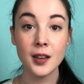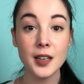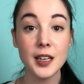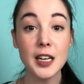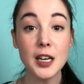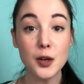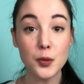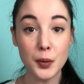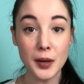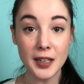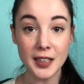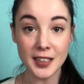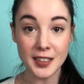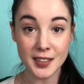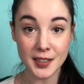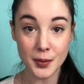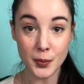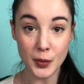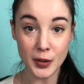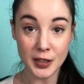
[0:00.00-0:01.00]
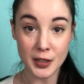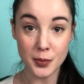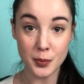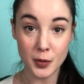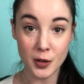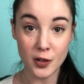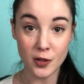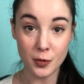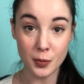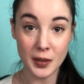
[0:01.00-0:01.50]
Neorealism was a
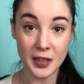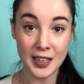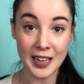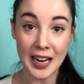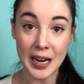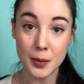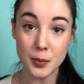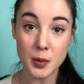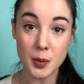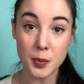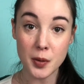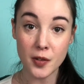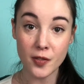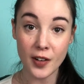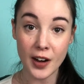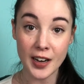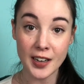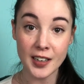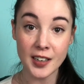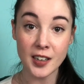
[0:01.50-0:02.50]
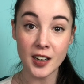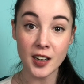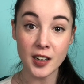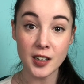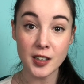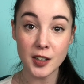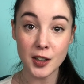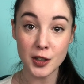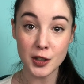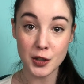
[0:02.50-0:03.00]
movement aimed to provide an
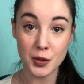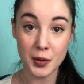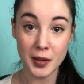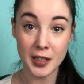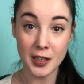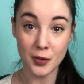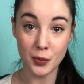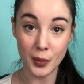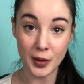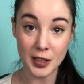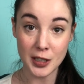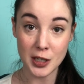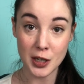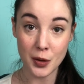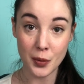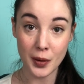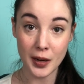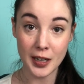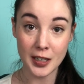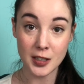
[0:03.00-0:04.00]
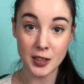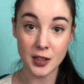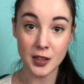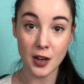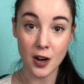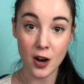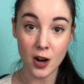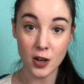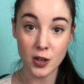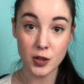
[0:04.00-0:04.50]
unadulterated window into the
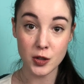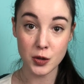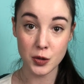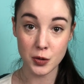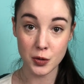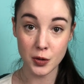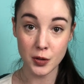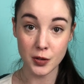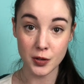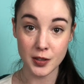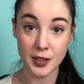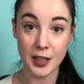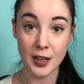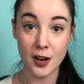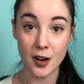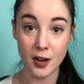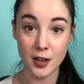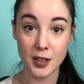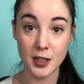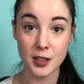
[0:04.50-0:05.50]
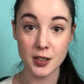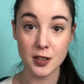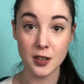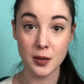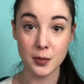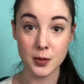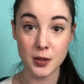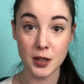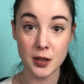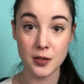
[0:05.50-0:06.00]
harsh truths that artists
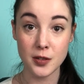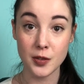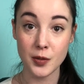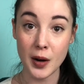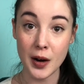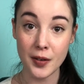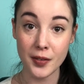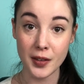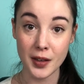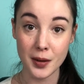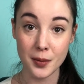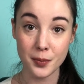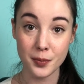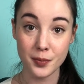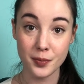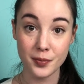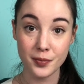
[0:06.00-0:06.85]
observed around them.